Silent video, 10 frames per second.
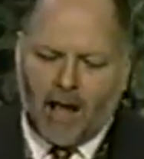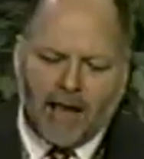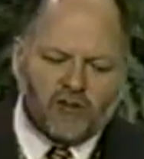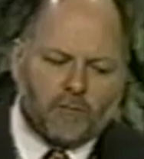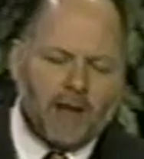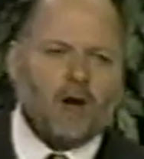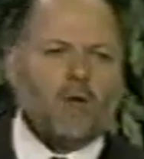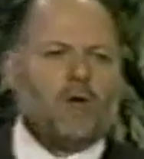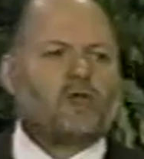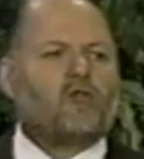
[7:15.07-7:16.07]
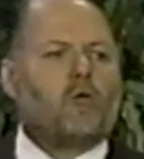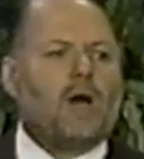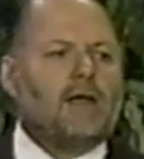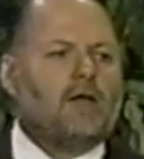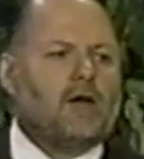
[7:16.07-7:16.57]
I spent almost
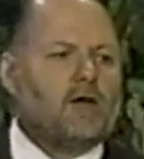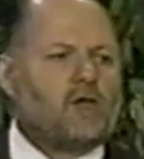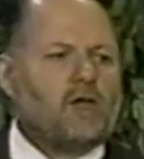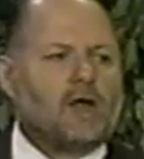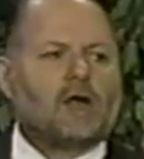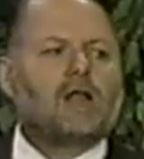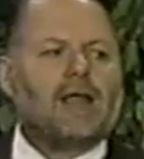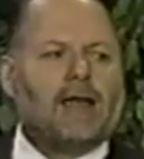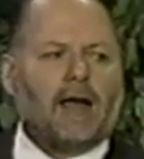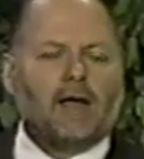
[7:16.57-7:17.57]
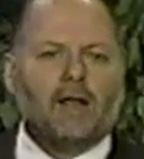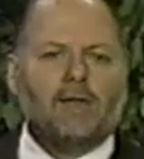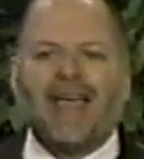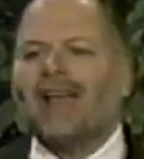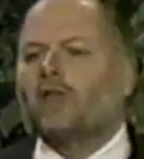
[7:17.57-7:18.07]
20 years in the clinic.
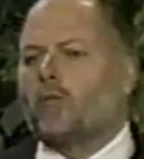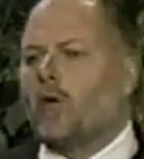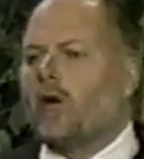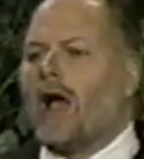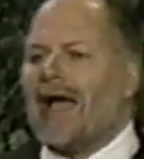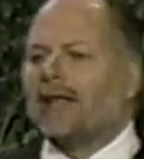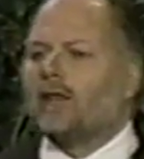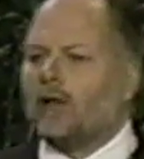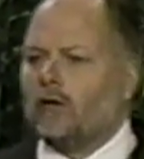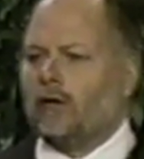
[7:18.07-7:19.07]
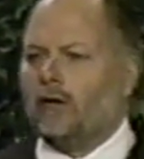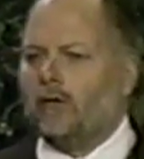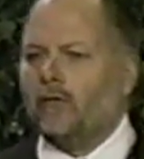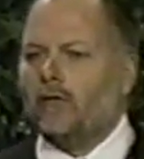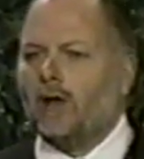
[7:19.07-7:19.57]
That's where I
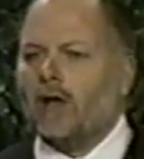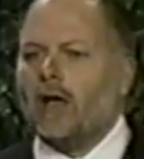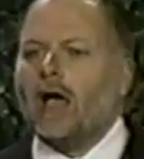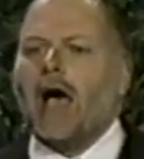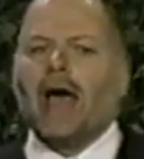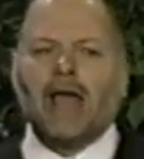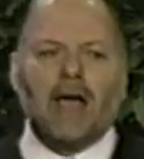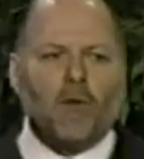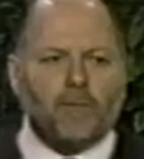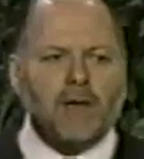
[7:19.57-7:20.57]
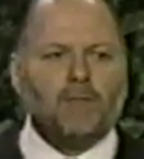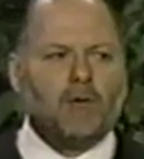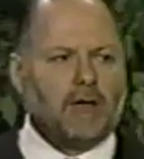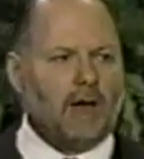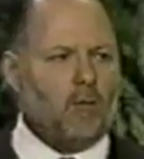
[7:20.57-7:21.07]
learned how to help
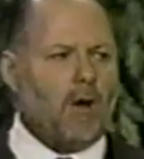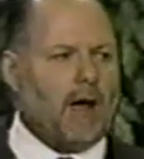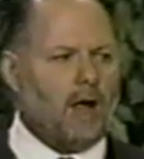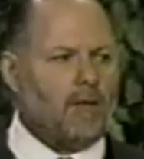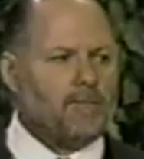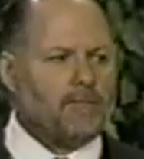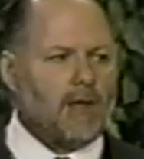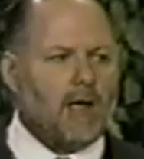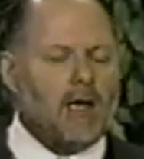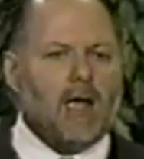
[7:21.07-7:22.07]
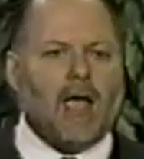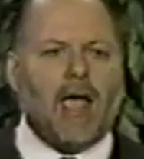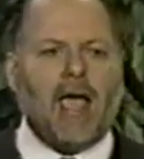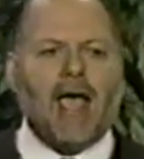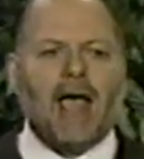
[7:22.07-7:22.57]
people get well.
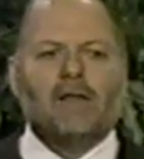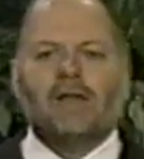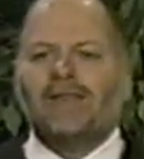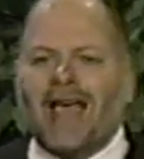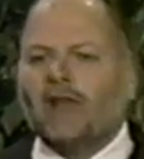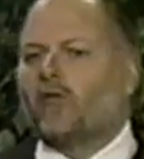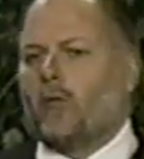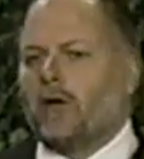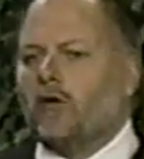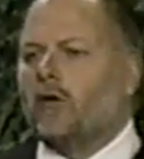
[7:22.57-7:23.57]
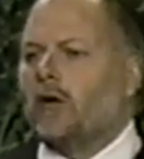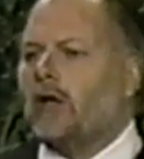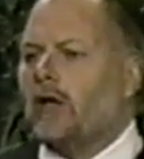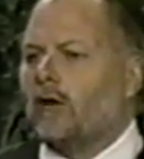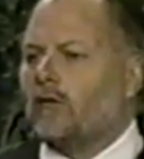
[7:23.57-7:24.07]
And that's what you're
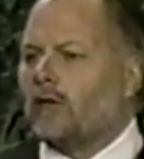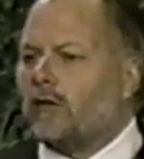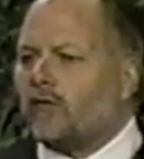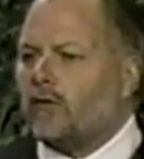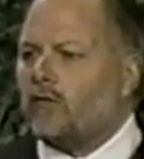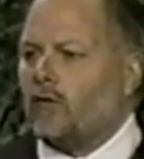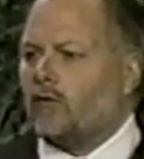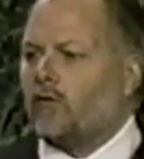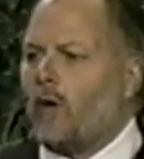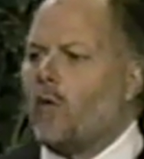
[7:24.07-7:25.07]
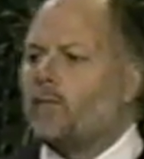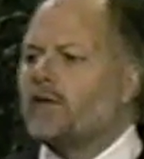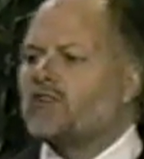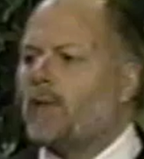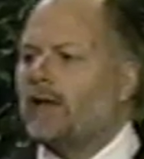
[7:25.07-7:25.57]
here to listen to. So I won't
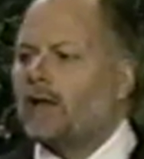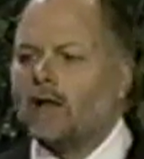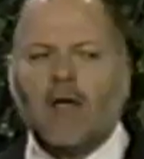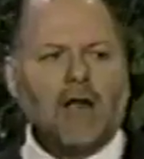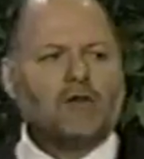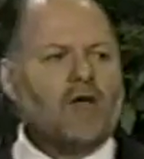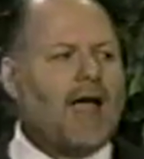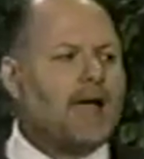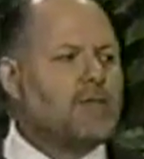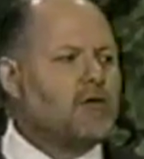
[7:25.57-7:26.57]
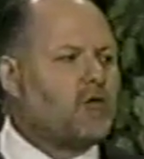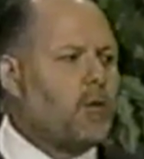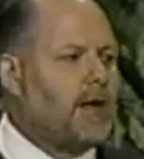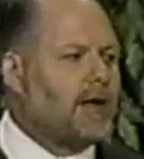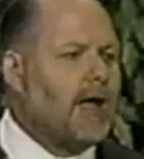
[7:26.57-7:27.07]
be spending a lot of time this
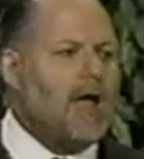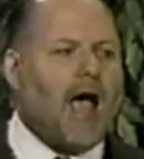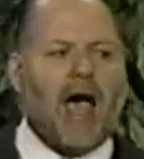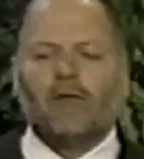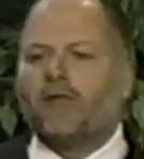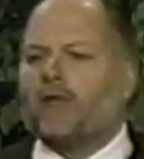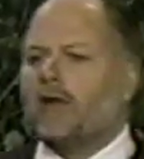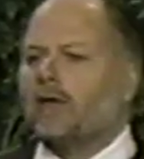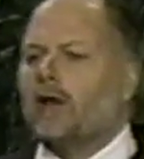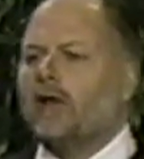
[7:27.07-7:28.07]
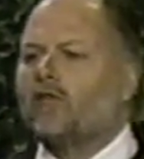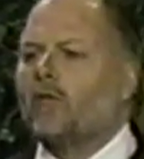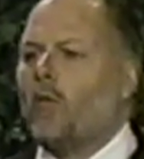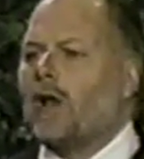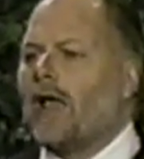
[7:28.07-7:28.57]
week on theories
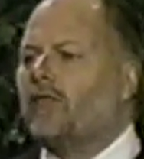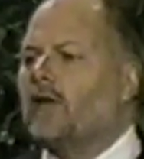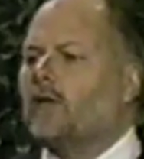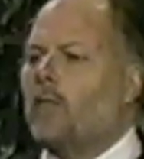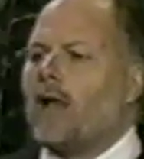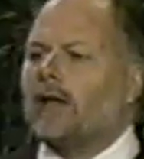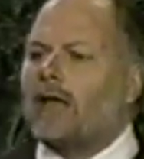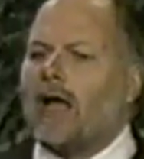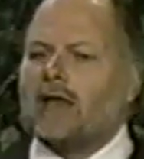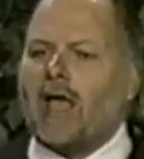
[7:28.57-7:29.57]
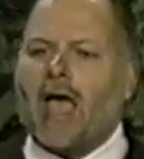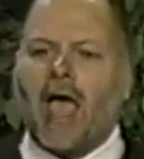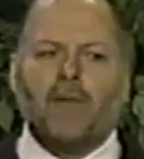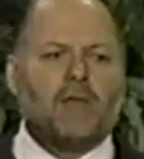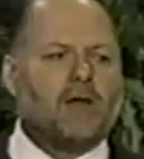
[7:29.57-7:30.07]
and what I think might kind of
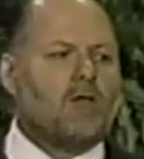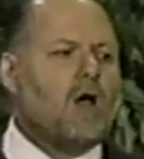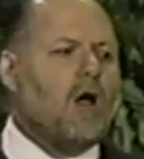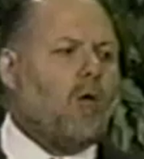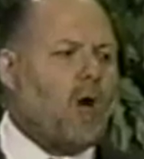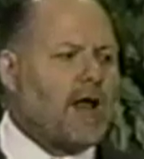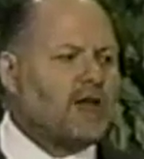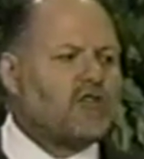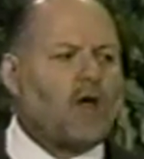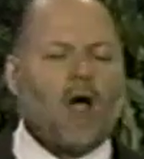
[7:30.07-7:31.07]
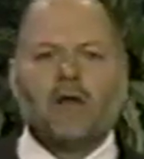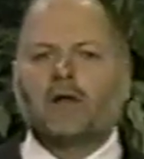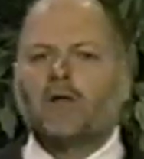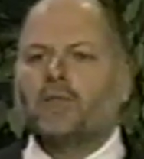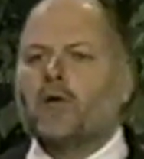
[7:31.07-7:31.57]
happen and what I saw on
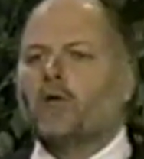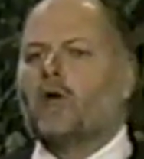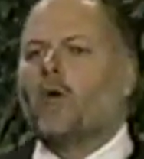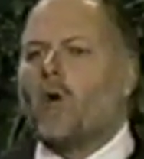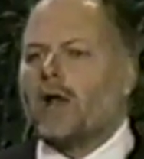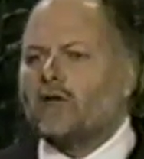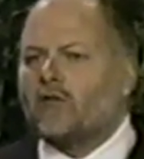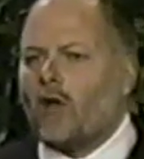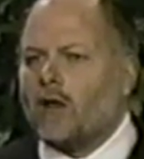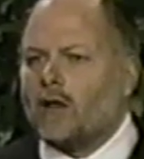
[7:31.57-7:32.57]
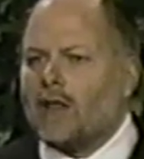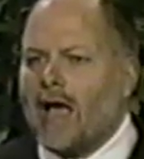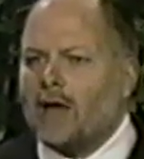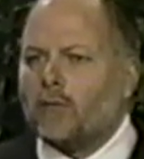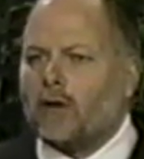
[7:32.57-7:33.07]
a computer or what I saw in a
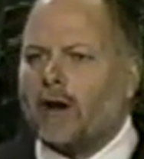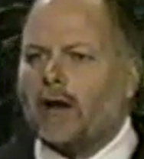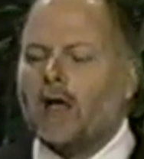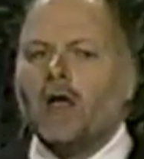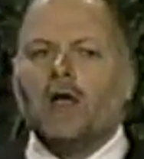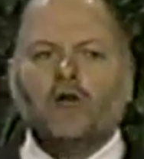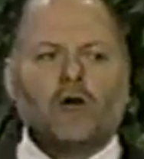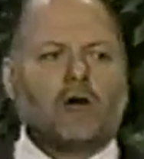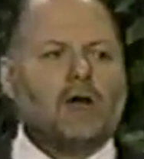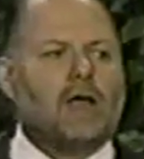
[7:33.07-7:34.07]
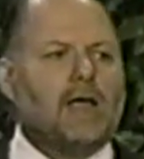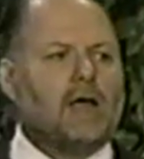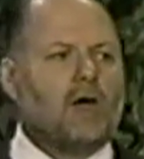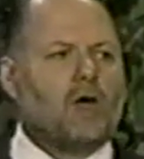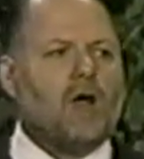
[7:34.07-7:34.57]
library. You're going to
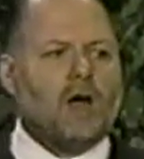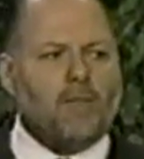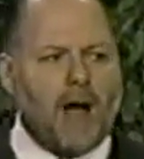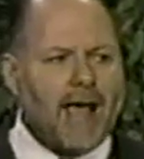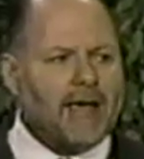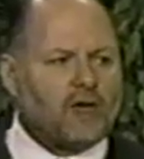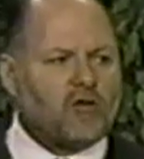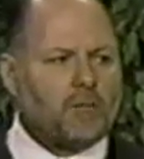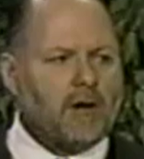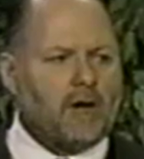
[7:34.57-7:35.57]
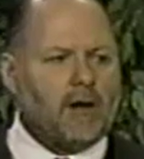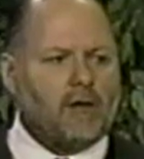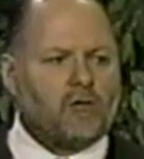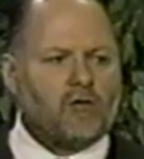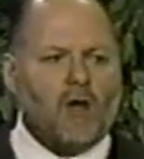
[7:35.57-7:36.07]
hear my
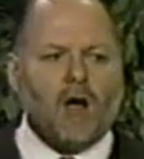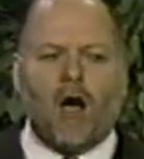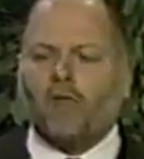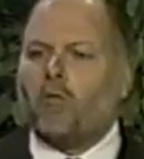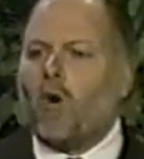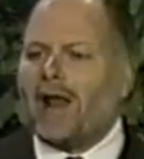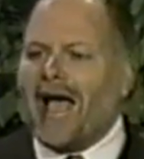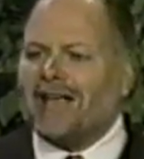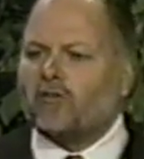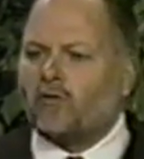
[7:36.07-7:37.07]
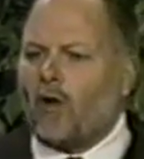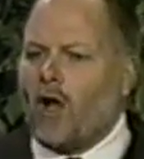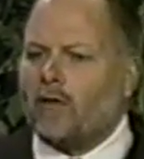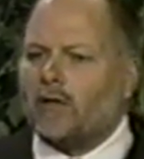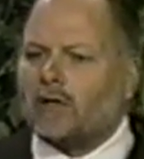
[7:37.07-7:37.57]
experience of what I
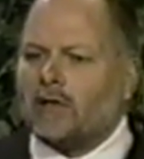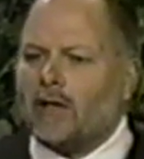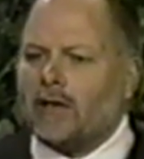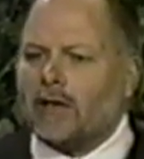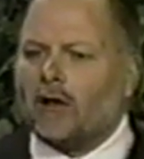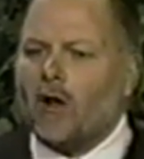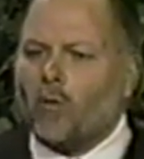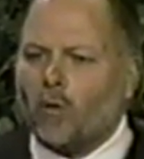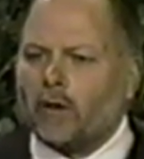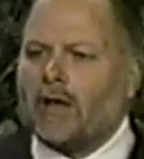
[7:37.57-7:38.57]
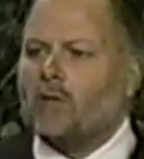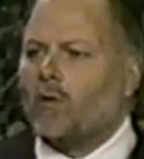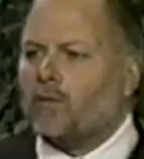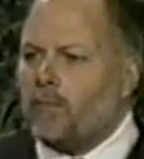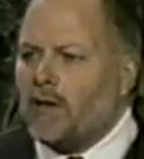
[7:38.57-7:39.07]
saw in the clinic working
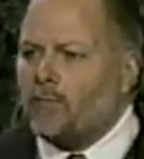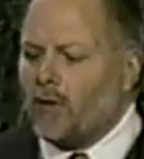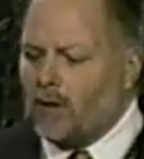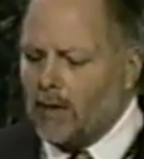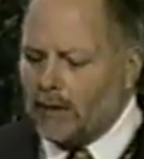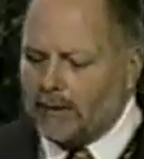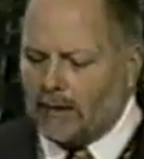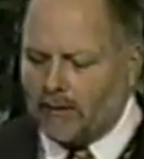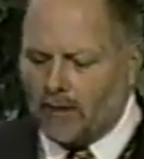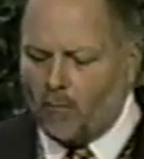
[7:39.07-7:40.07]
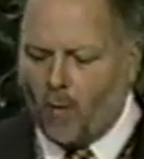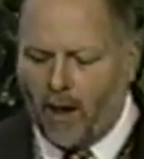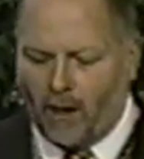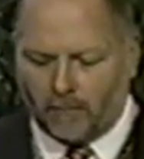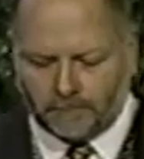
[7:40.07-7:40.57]
with people, getting them
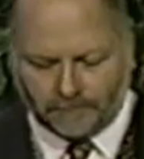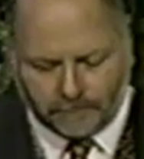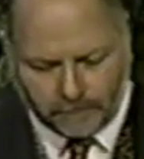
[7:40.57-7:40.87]
well.